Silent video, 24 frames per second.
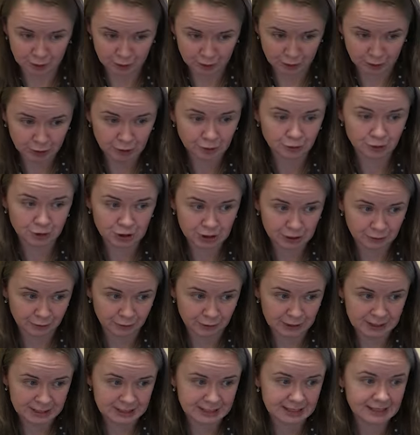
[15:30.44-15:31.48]
huge
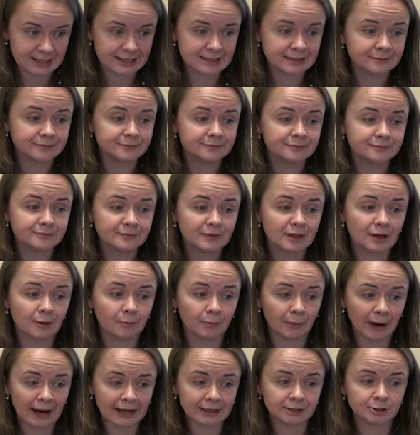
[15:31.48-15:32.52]
differences,
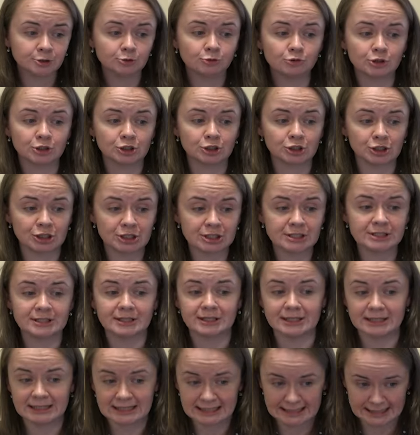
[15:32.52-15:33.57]
PyTorch is
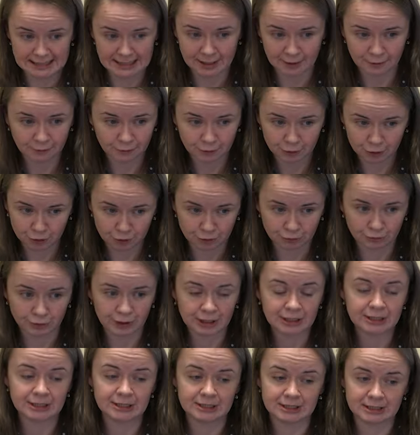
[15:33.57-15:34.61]
easier for
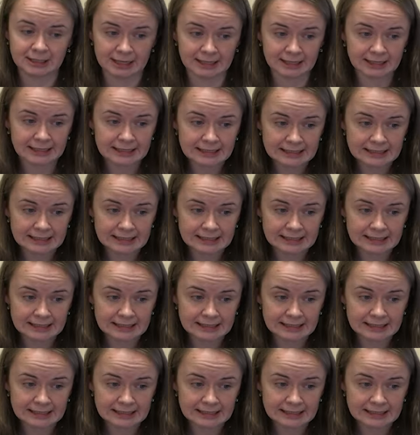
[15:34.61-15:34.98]
sure, is an